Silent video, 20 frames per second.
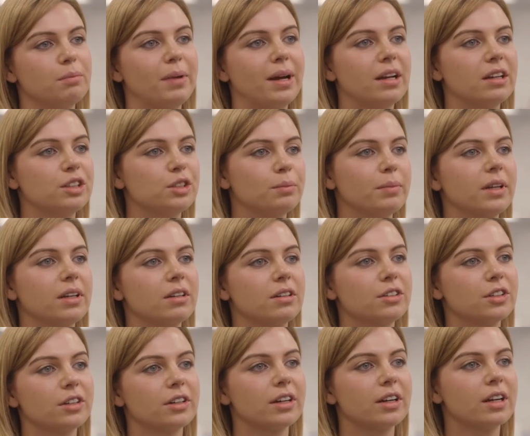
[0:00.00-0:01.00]

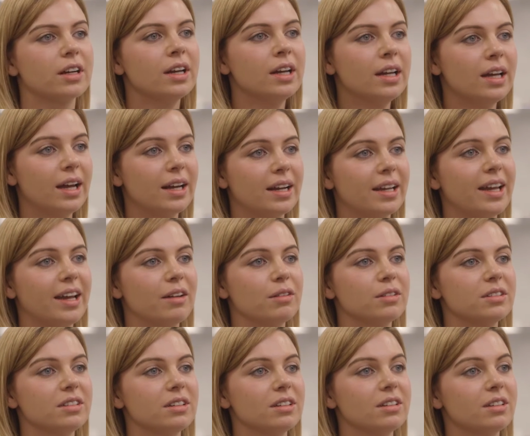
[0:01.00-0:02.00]
management or an
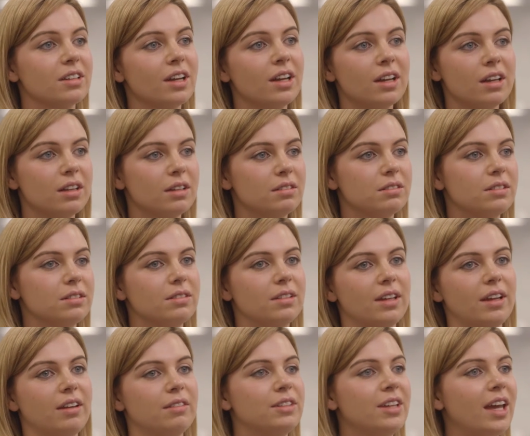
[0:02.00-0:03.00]
accountant.
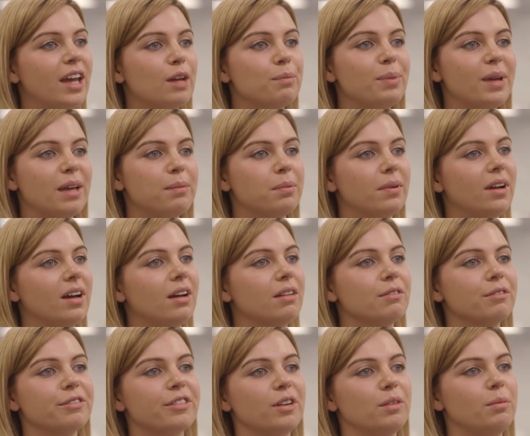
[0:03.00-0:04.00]
They take people
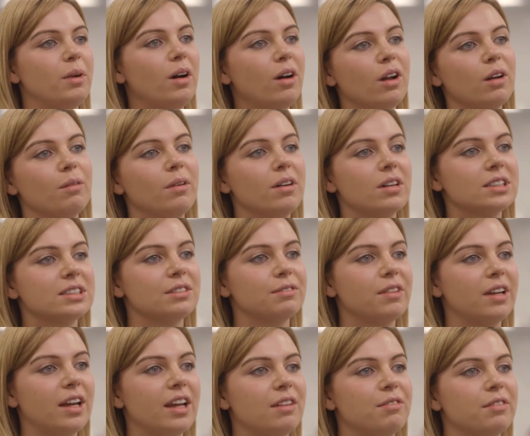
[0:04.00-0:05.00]
on from all walks of
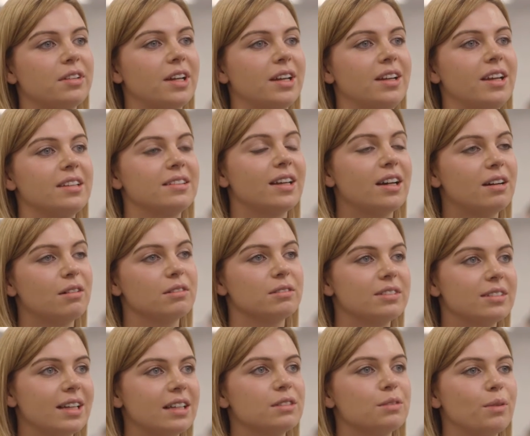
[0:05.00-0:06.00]
life, and I think that
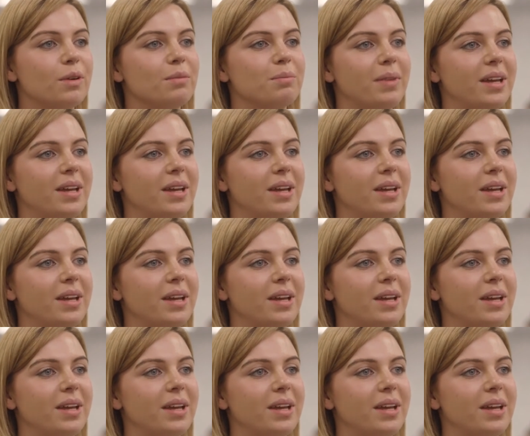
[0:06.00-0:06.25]
that's what